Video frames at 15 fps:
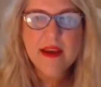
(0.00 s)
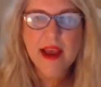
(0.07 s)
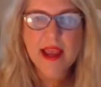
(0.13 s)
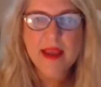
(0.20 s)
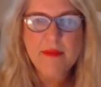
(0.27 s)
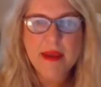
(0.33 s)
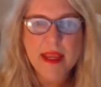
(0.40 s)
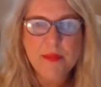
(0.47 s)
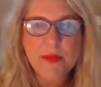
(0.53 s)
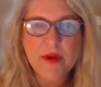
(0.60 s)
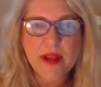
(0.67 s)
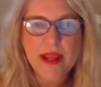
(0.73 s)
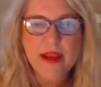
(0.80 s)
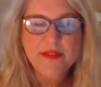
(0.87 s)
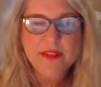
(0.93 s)
I'm April
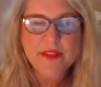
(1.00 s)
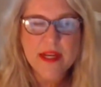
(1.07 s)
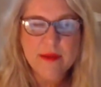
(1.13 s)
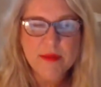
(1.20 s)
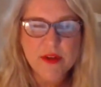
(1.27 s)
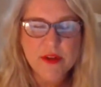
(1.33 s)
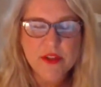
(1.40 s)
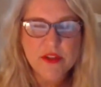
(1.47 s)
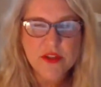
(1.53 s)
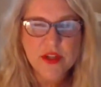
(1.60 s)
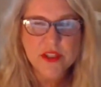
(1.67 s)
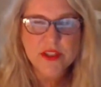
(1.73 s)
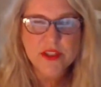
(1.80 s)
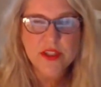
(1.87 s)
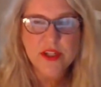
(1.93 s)
Heft, and I'm your
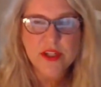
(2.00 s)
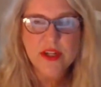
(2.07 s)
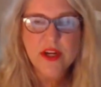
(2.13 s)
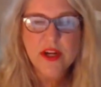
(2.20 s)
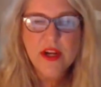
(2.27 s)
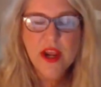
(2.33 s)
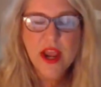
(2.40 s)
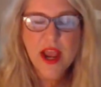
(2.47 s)
instructor